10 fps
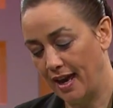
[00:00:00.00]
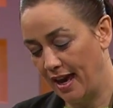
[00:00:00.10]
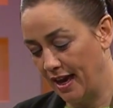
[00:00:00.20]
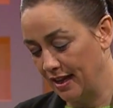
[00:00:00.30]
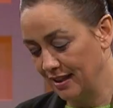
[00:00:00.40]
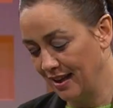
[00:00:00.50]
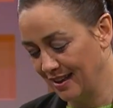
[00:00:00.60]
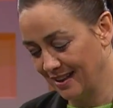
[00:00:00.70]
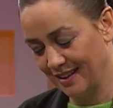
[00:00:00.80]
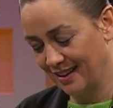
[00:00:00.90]
And
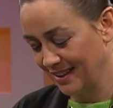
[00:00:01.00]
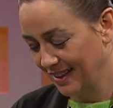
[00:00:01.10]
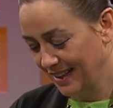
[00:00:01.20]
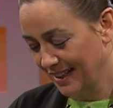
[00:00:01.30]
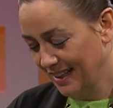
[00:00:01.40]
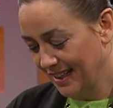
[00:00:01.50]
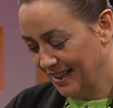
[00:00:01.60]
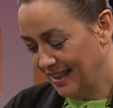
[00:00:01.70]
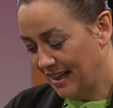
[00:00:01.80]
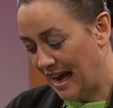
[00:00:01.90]

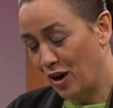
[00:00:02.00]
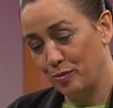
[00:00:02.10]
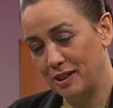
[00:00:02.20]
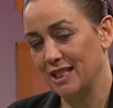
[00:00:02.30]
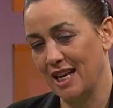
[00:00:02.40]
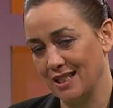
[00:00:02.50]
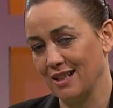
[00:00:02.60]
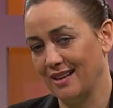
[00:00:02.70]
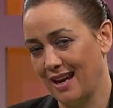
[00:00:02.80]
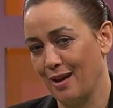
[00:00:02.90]
I hope this has
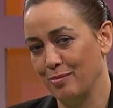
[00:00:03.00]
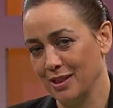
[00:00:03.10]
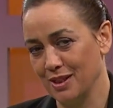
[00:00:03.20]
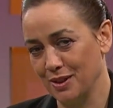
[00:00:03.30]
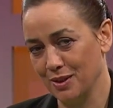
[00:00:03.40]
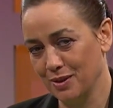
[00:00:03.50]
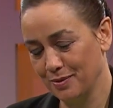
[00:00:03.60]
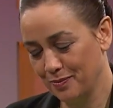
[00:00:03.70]
not happened to you,